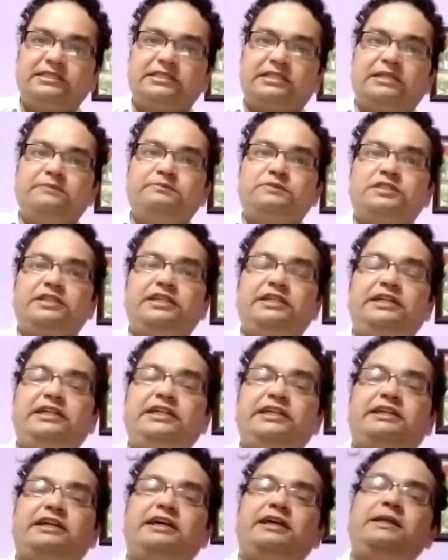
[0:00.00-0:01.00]
The first
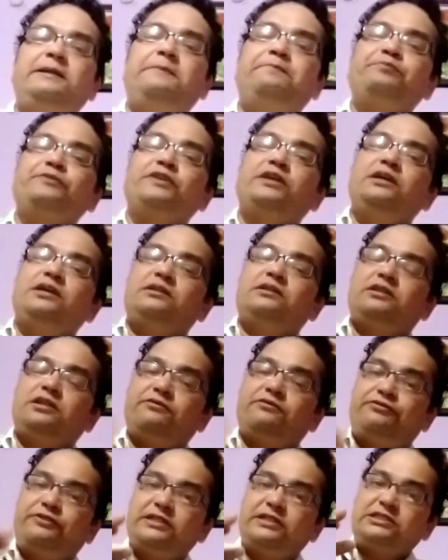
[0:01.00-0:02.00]
one is the
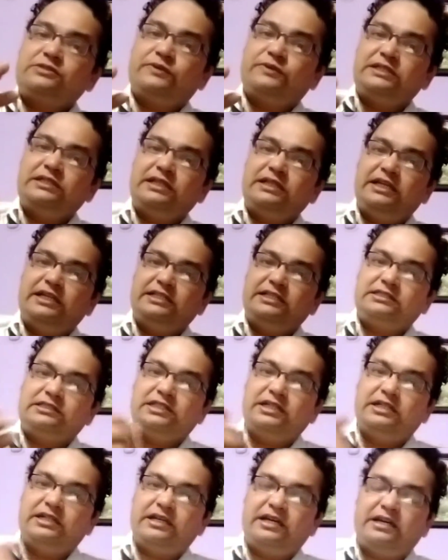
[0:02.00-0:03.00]
FNR
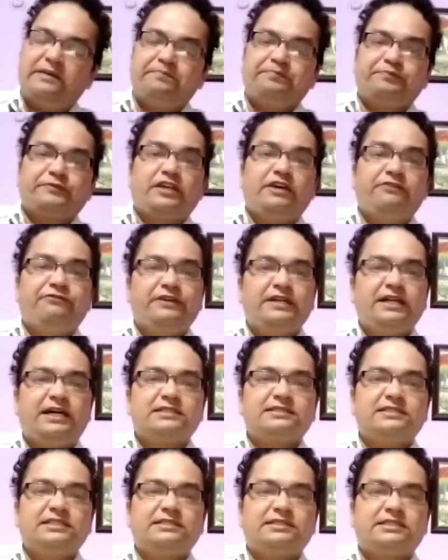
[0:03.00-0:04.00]
system, ARC
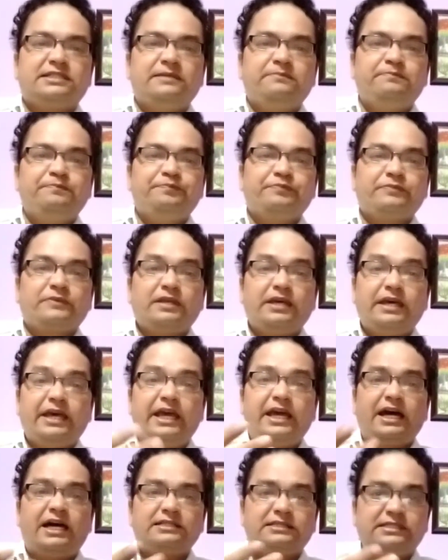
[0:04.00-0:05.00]
system,
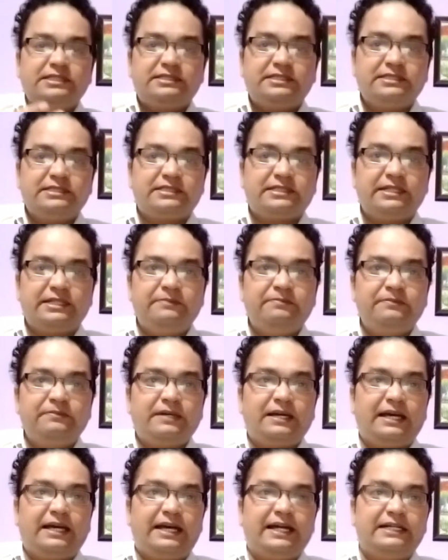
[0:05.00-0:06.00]
and the NAR
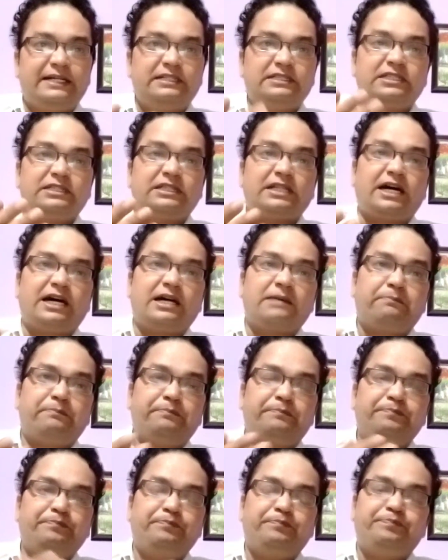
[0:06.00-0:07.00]
system.
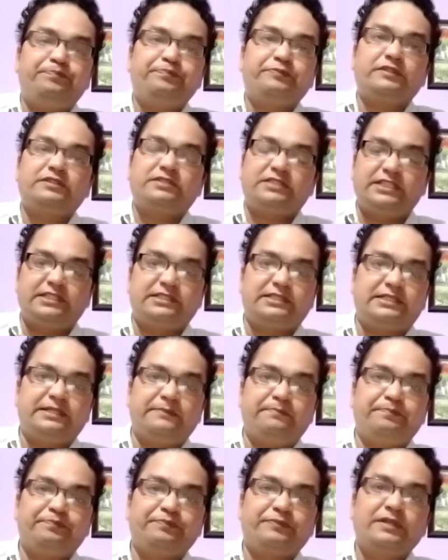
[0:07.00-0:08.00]
The
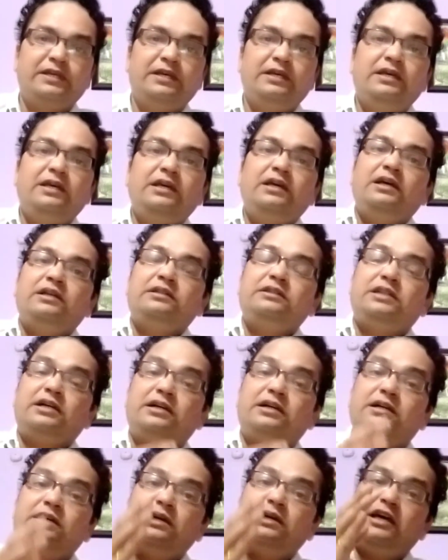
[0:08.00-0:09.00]
FNR system
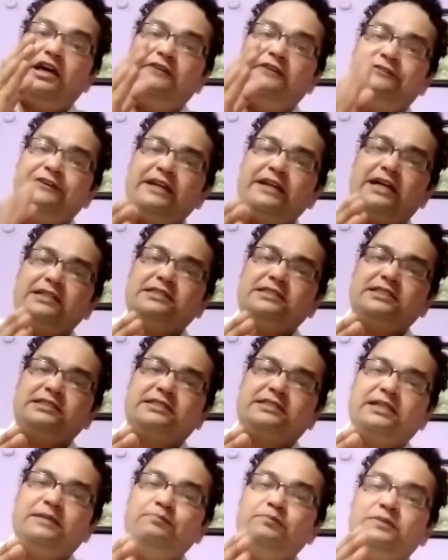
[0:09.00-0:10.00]
differs from the
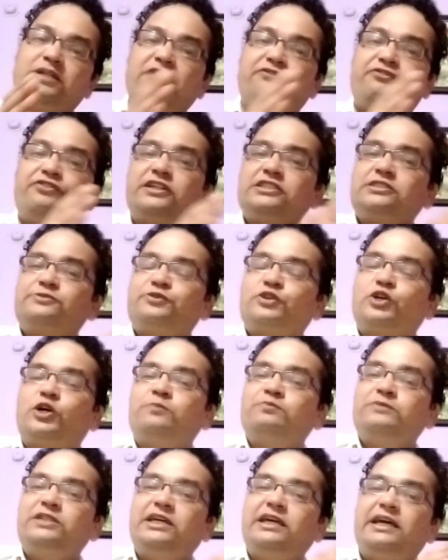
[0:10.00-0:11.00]
ARC system
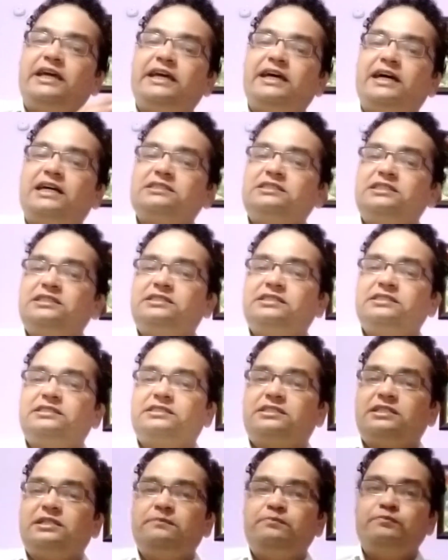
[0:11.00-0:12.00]
and
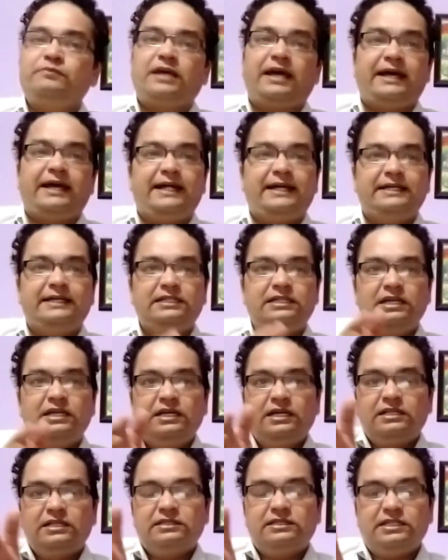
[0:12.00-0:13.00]
this NAR
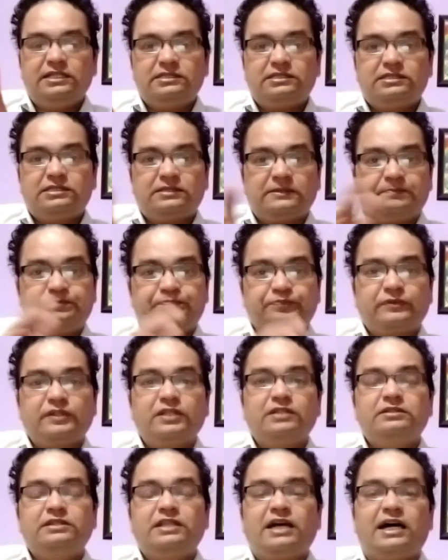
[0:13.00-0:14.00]
system
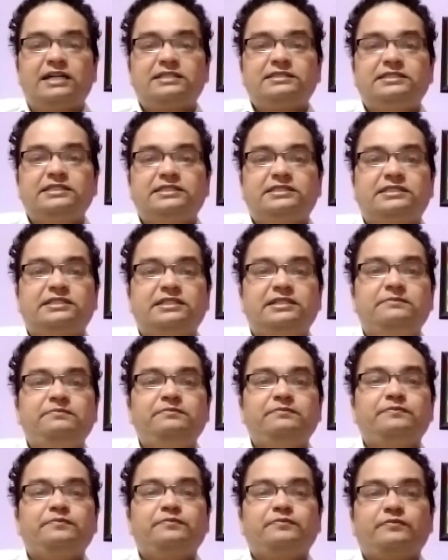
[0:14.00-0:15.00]
in
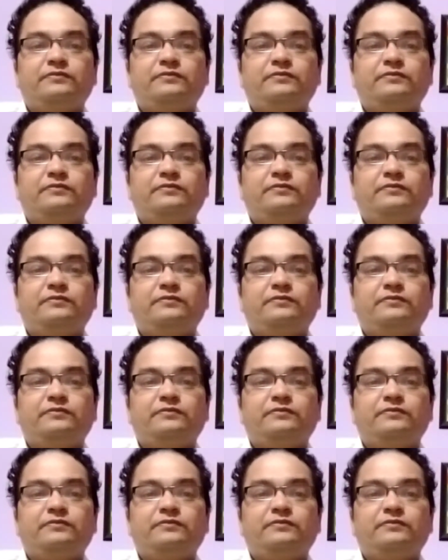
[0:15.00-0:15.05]
being